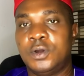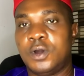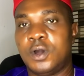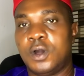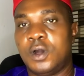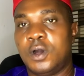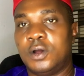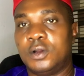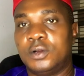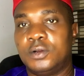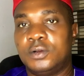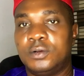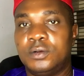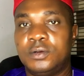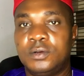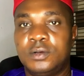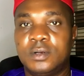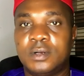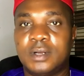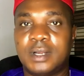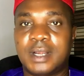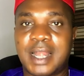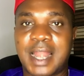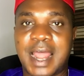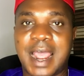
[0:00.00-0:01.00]
on
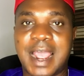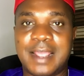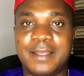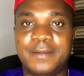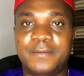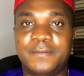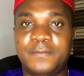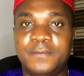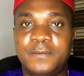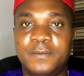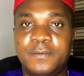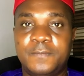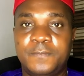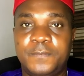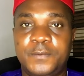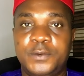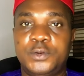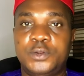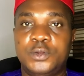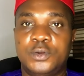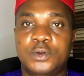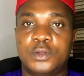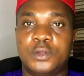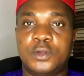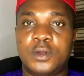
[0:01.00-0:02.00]
live video.